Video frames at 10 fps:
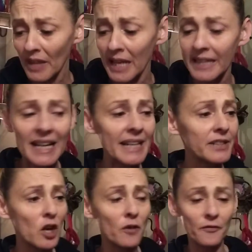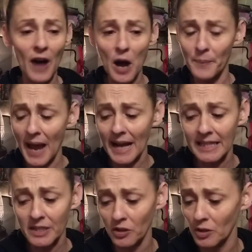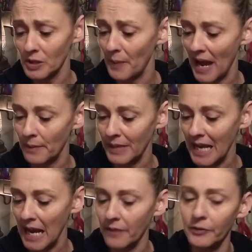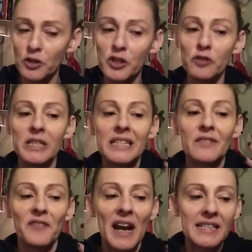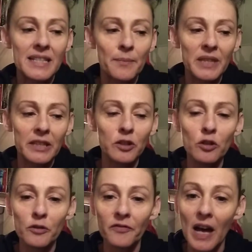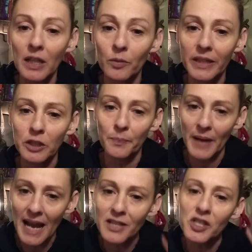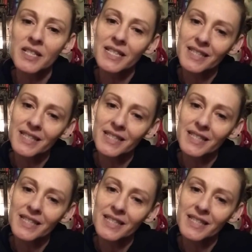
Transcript: Again, don't fall back into those bad behaviors. You need to find something new, following your passions.